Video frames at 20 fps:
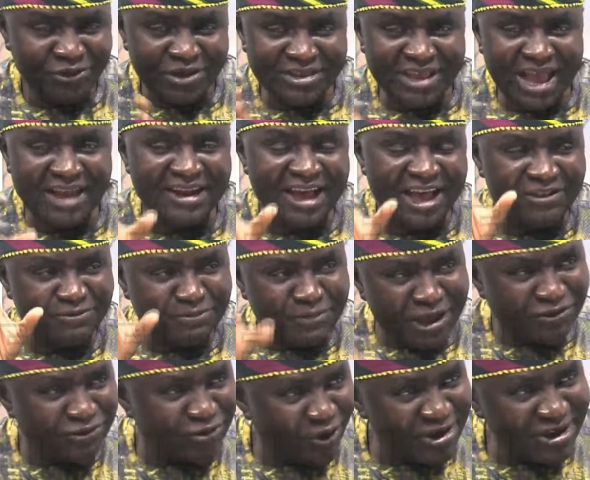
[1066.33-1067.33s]
so it there is
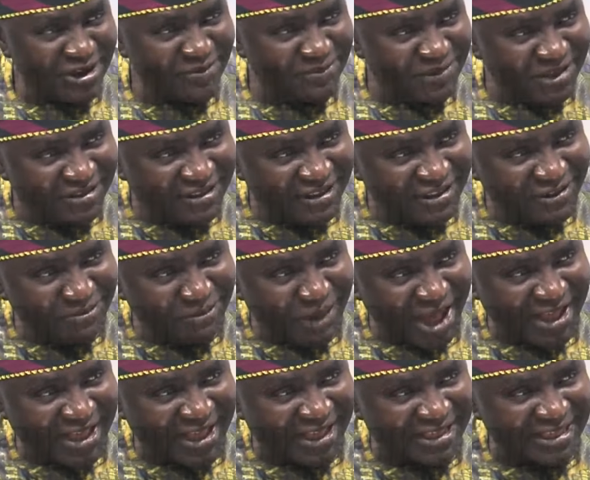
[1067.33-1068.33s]
pressure in the
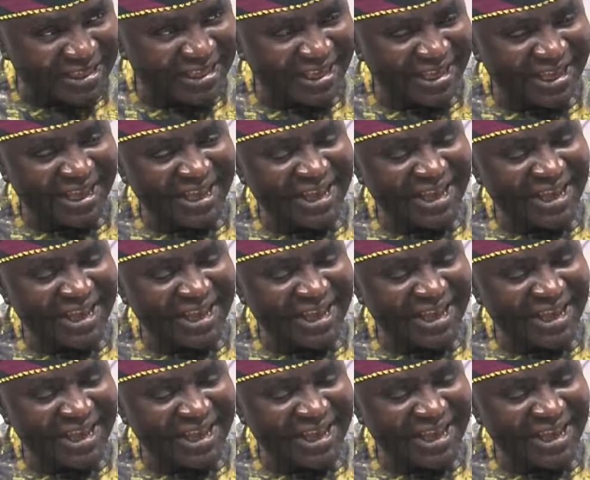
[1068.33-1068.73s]
BDCs market,